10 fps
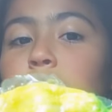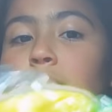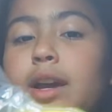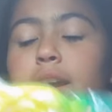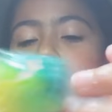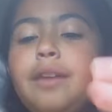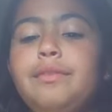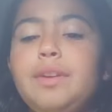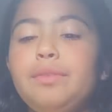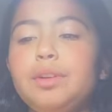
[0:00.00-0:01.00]
Like, I've
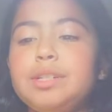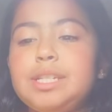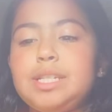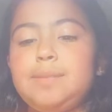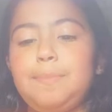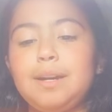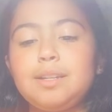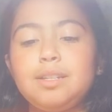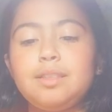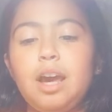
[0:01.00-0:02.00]
never
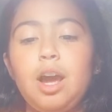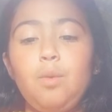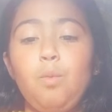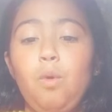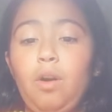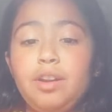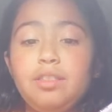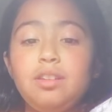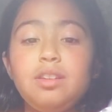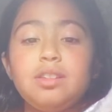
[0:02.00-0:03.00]
expected that I
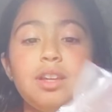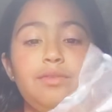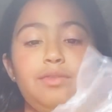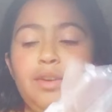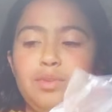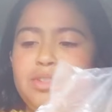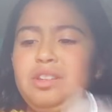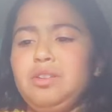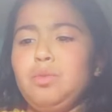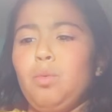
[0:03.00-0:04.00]
wanted these. I've never
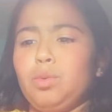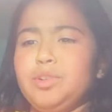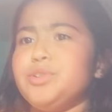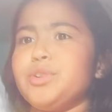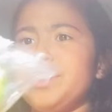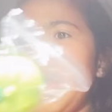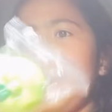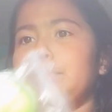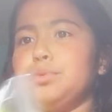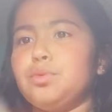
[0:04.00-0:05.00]
seen an orange or an
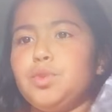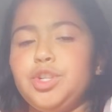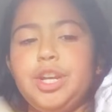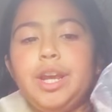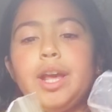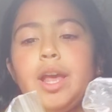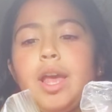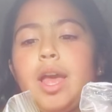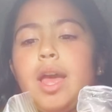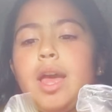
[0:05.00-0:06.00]
apple squishy.
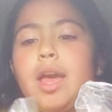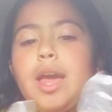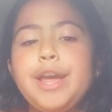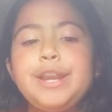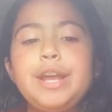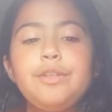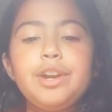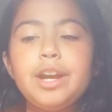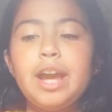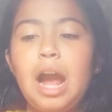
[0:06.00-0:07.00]
And now that
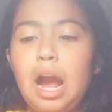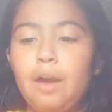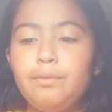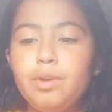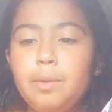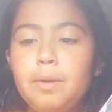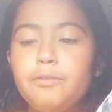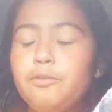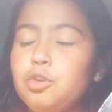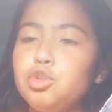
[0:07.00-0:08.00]
I have them, I
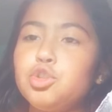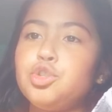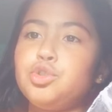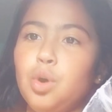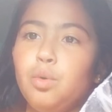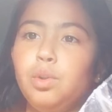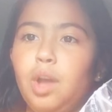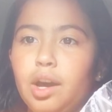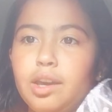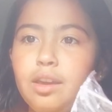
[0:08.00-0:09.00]
feel so
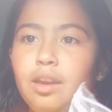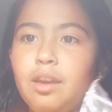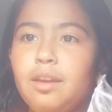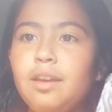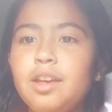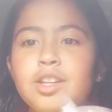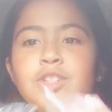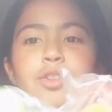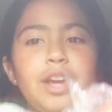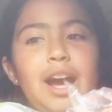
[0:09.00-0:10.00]
lucky.
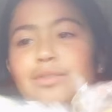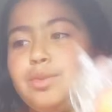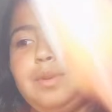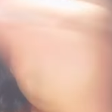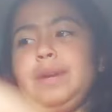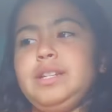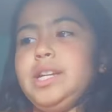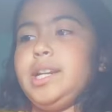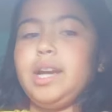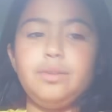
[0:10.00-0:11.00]
So they have to be in my
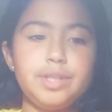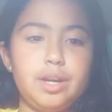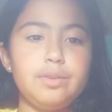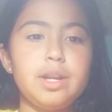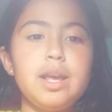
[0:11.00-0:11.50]
10 countdown.